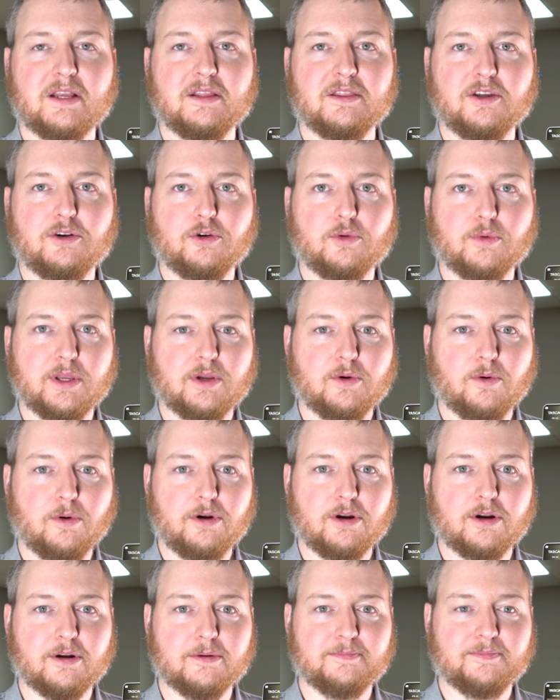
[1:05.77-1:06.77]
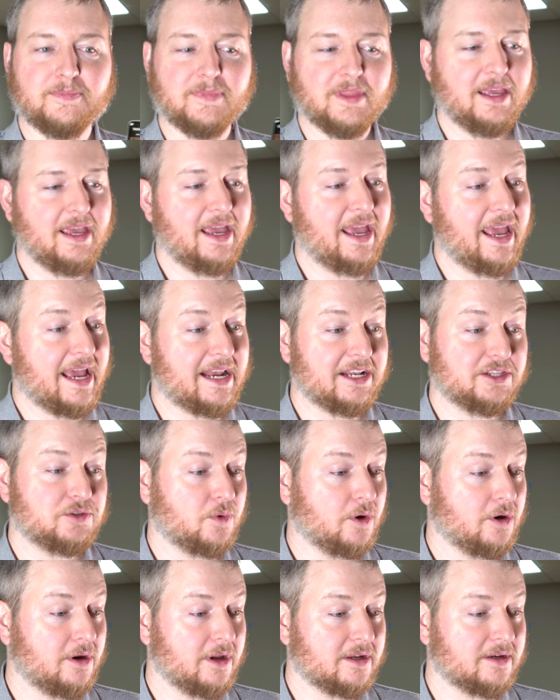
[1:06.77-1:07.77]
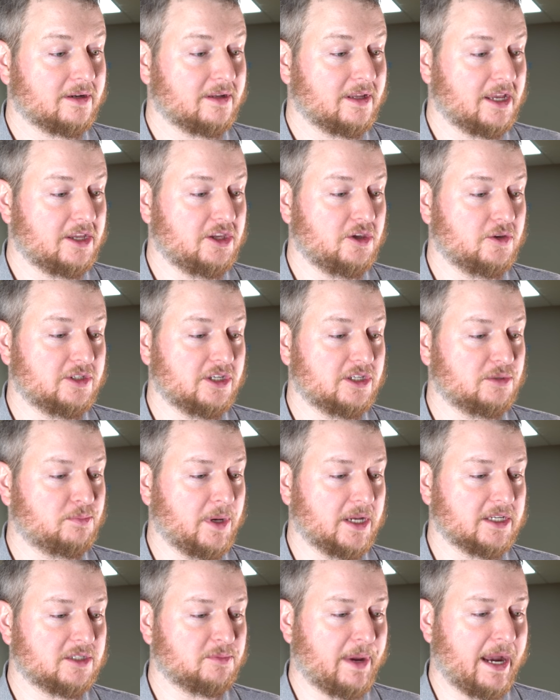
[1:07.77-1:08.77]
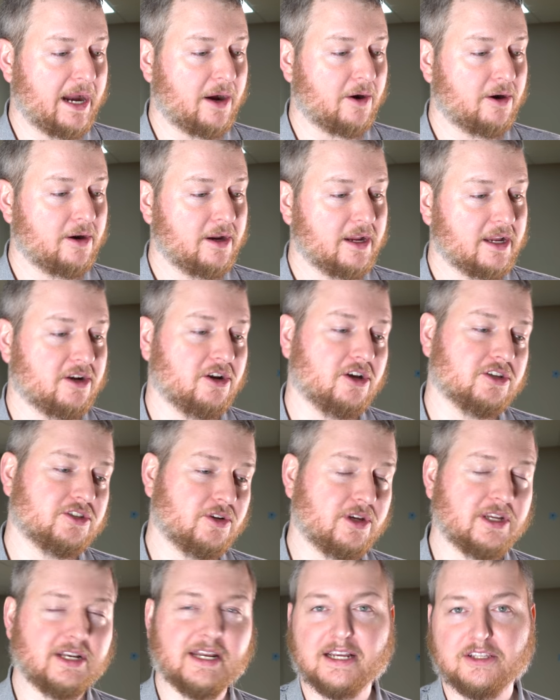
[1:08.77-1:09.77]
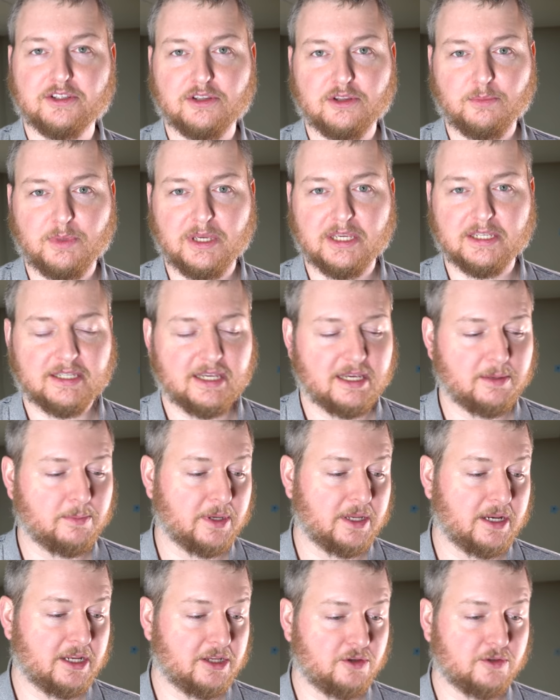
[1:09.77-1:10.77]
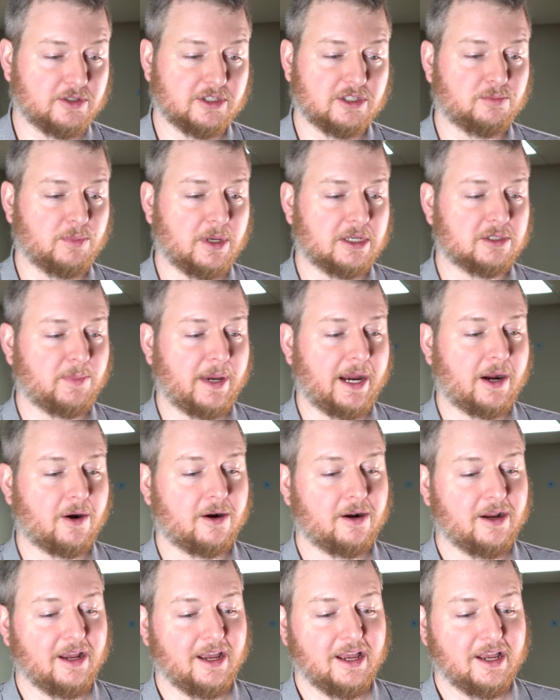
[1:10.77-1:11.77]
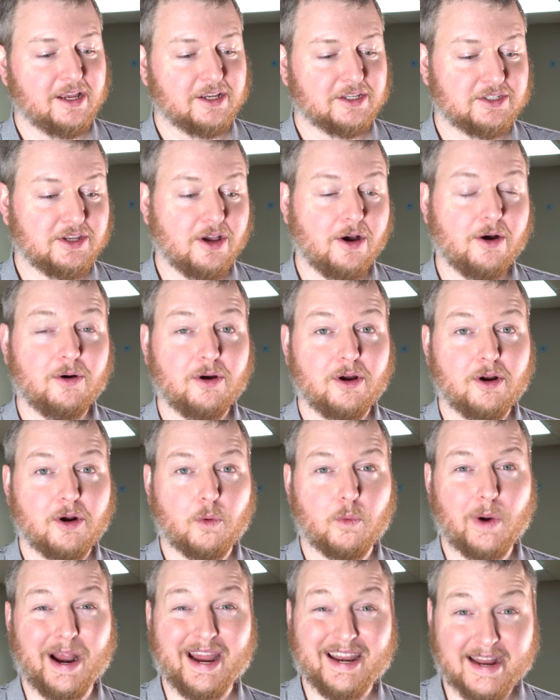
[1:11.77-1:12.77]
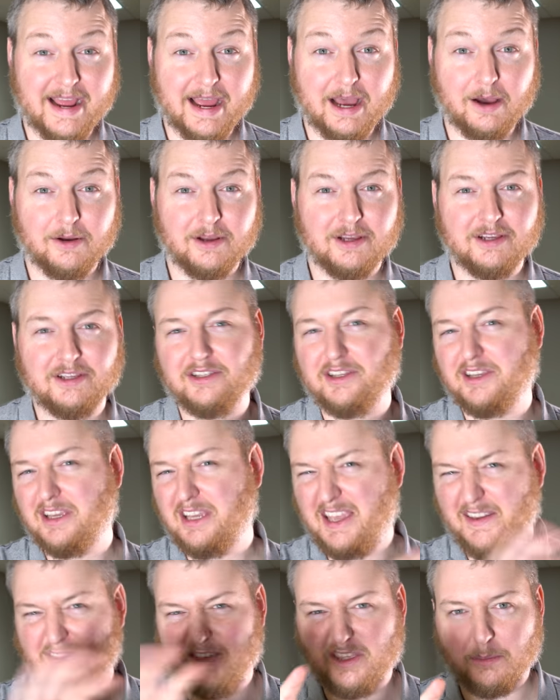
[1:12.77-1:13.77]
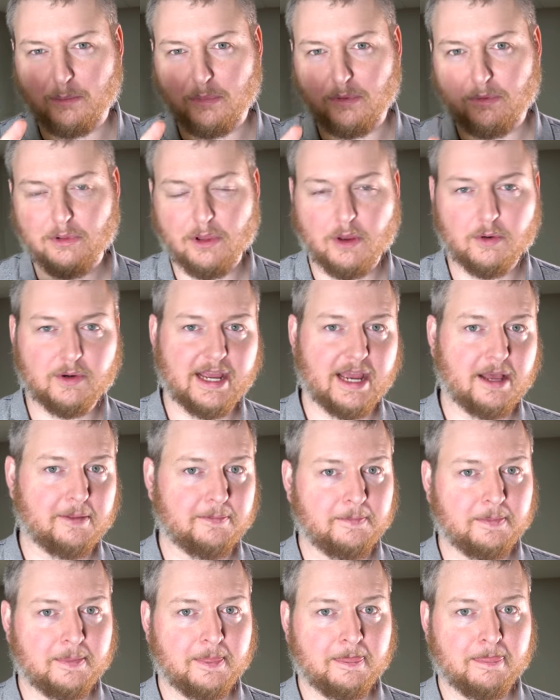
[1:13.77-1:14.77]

little recorder and it's working. It uses bus power. It can also connect to the PC, but it uses bus power. So right now, give you the lowdown.